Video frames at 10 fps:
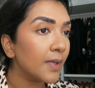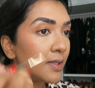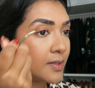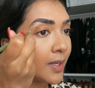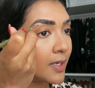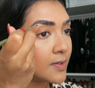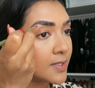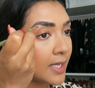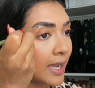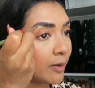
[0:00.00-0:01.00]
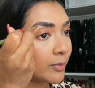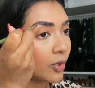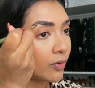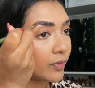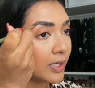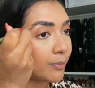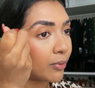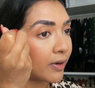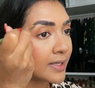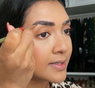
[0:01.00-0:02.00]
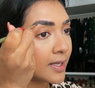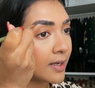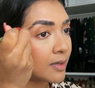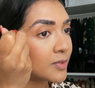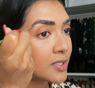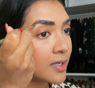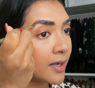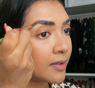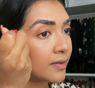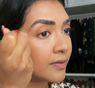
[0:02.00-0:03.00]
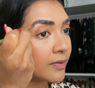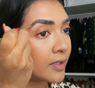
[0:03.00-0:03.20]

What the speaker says: So can you see how I'm not really pressing? I'm just kind of